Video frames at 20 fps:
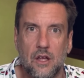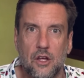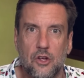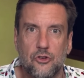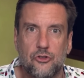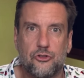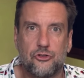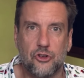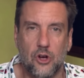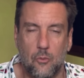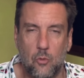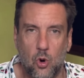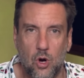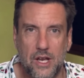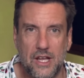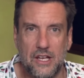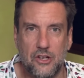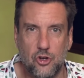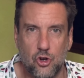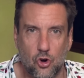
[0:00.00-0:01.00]
someone
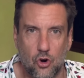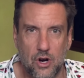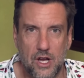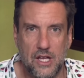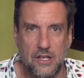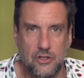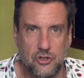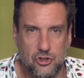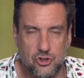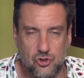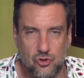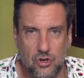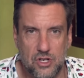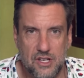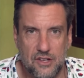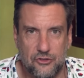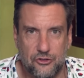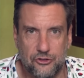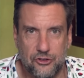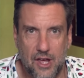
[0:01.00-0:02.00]
in your industry
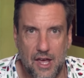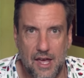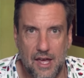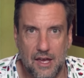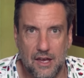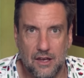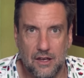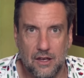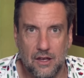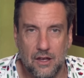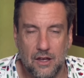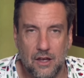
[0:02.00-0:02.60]
is saying